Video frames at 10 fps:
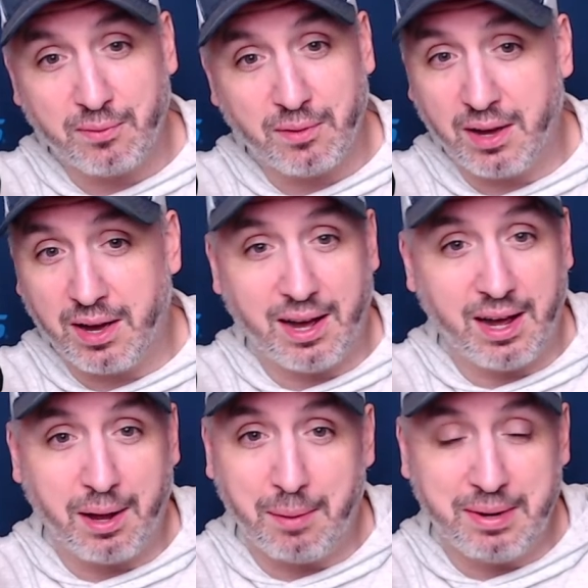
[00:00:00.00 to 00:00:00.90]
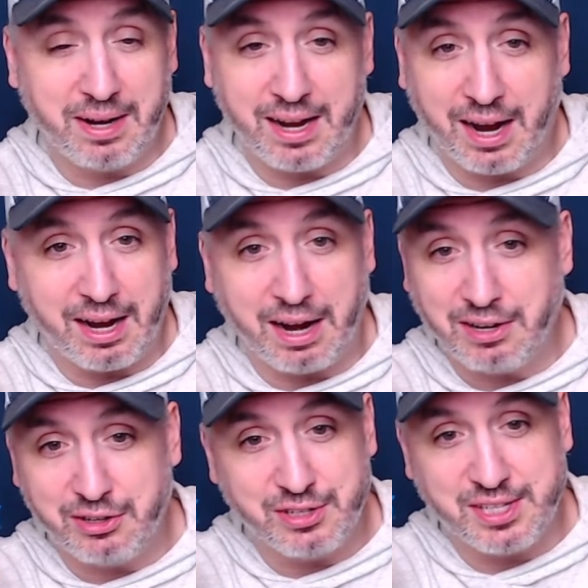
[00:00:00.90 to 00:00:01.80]
Uh, I, I, mean, I, I,
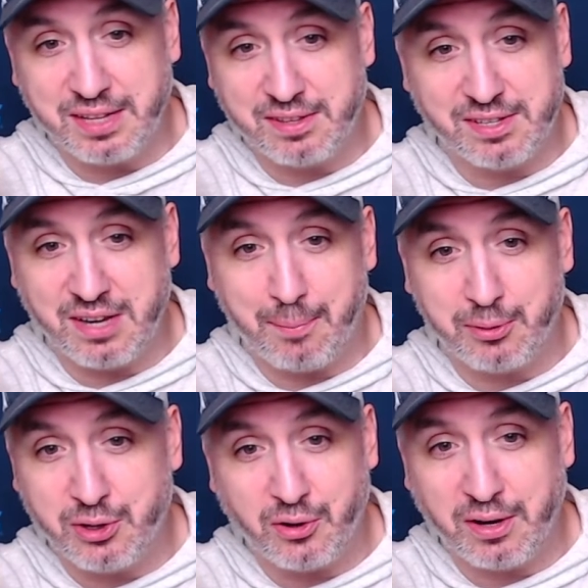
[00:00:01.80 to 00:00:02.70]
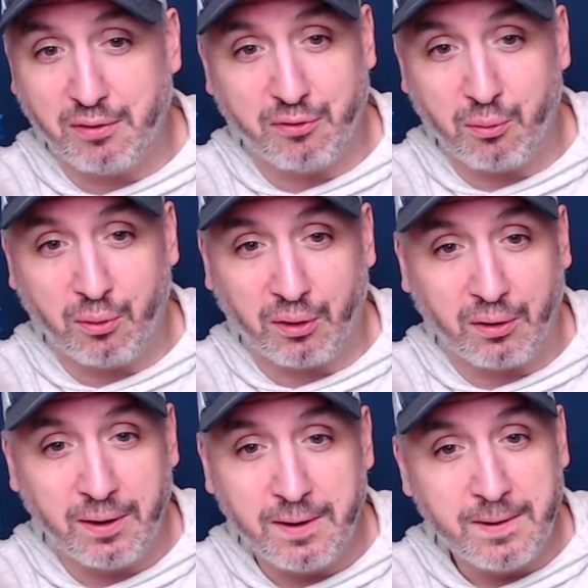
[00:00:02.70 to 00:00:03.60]
I just think this is an opportunity
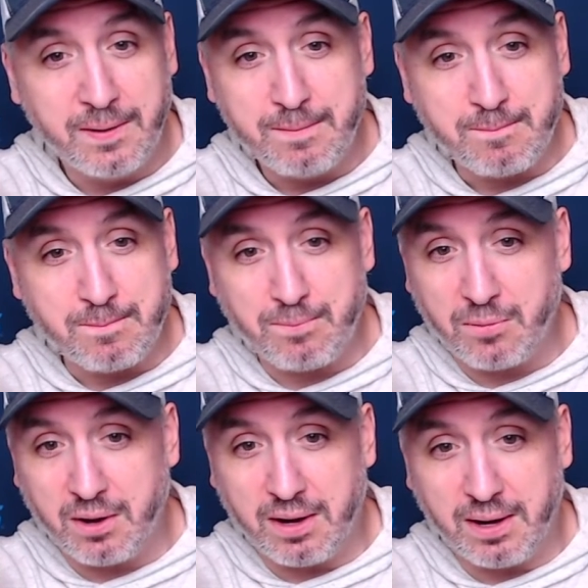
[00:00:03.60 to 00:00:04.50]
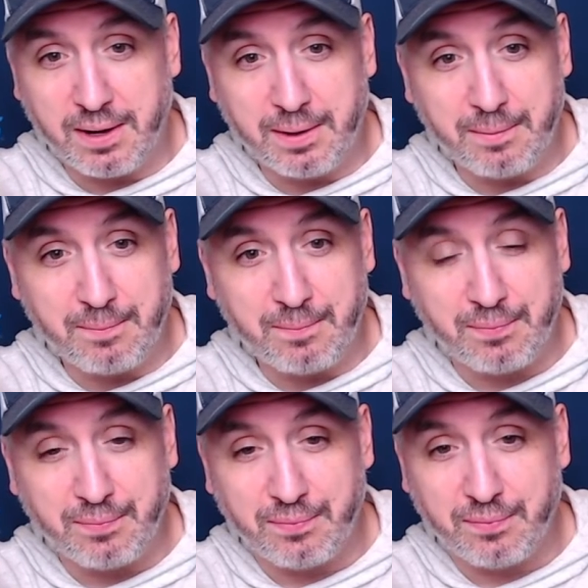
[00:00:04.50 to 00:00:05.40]
for um,
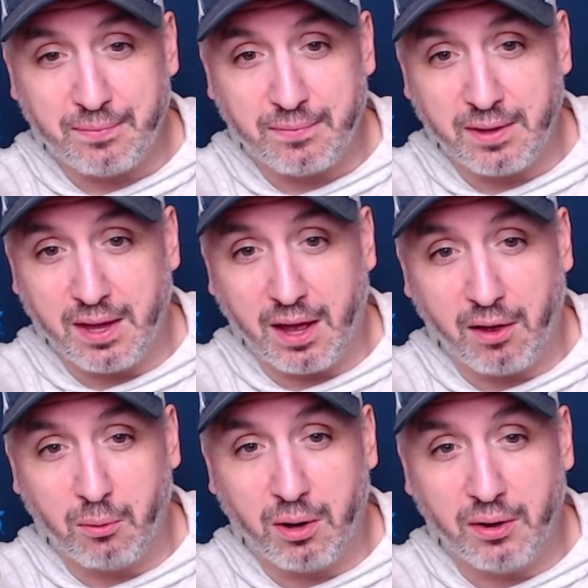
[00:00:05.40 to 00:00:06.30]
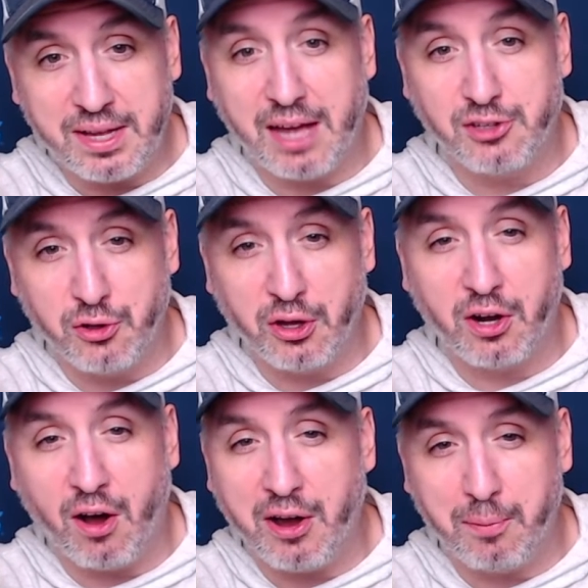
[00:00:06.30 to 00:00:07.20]
yeah. Well, yeah. So they're going
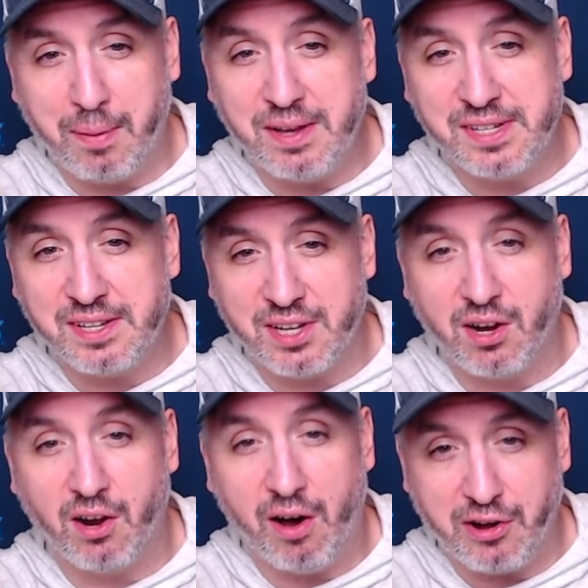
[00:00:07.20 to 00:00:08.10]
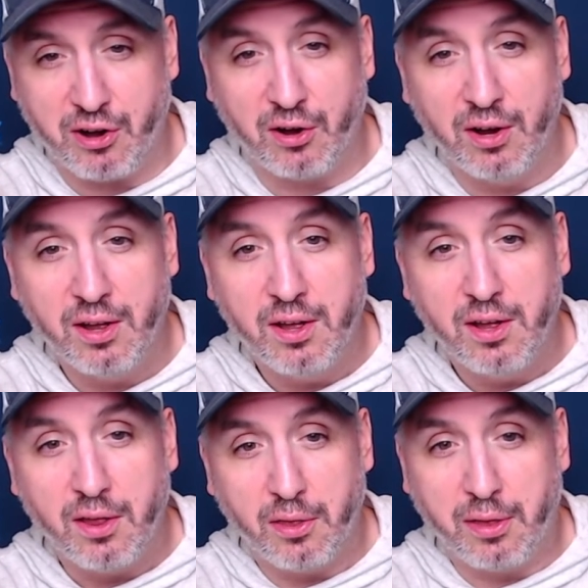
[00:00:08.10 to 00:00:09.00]
to honor Penn State's going to honor
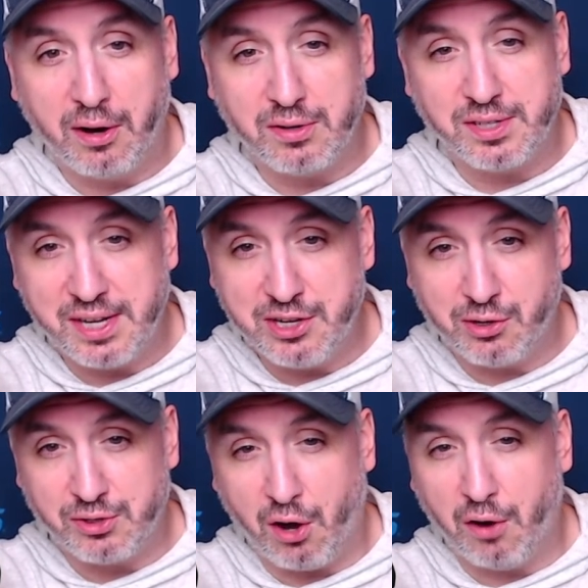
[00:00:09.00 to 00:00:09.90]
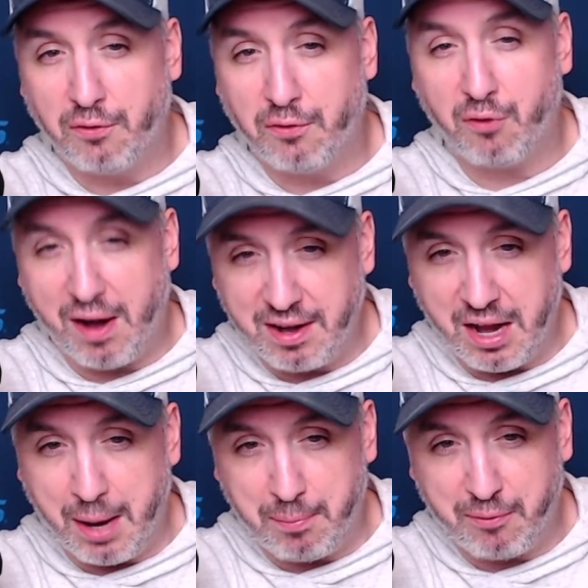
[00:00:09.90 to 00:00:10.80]
their seniors on Friday
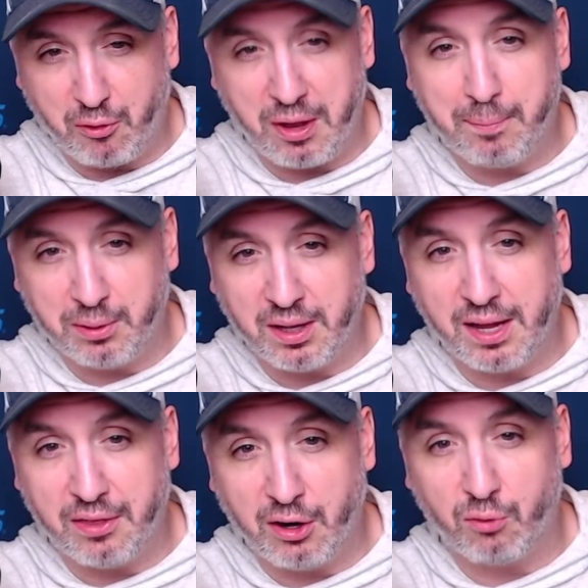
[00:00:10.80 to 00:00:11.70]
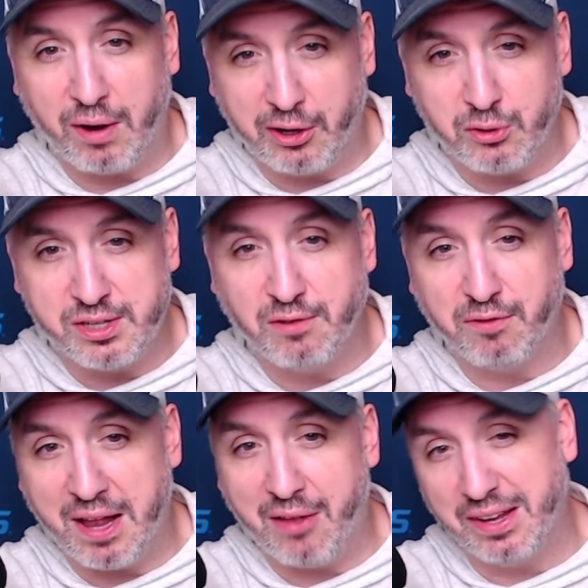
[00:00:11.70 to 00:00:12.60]
night before they play their regular season
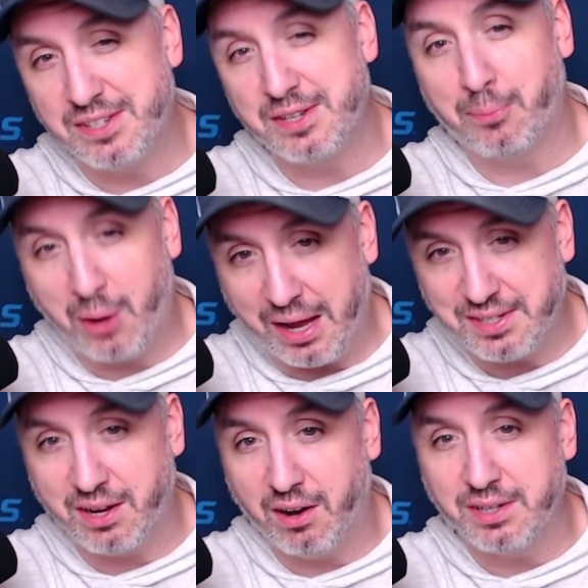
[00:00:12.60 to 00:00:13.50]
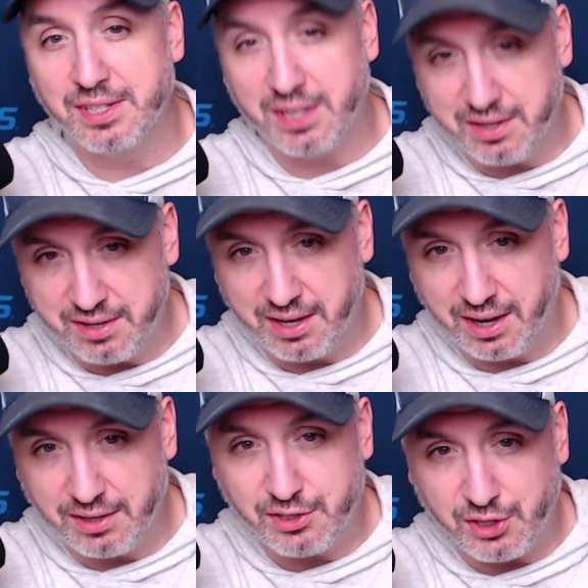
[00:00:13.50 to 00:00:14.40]
finale against Nebraska on Sunday
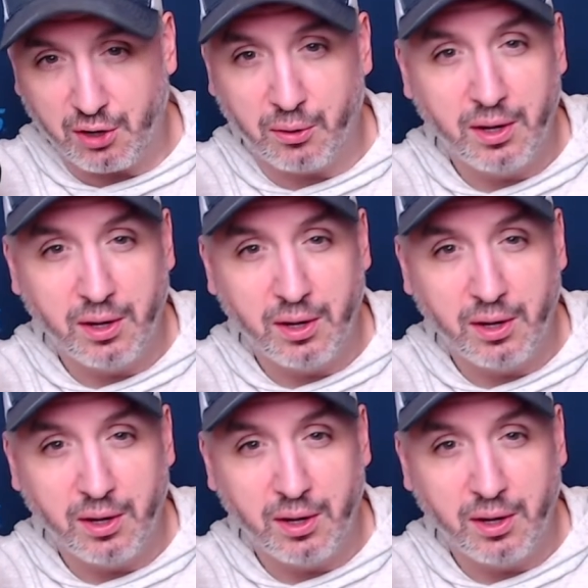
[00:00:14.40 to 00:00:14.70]
night. So